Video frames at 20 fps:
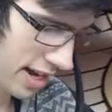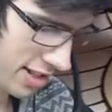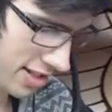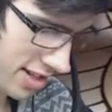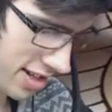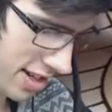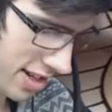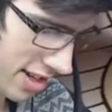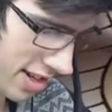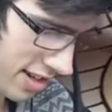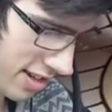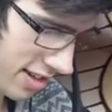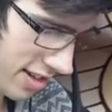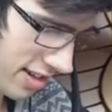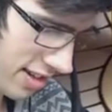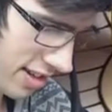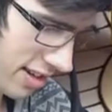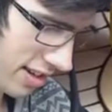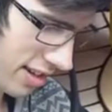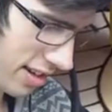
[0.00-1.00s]
rares here.
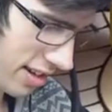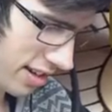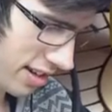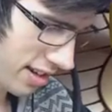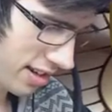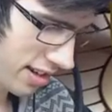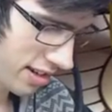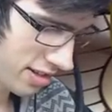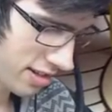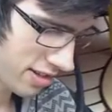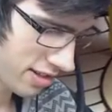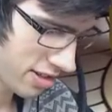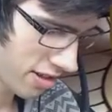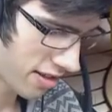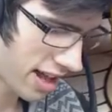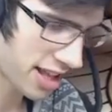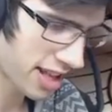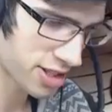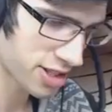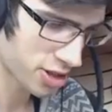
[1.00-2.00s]

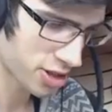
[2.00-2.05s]
So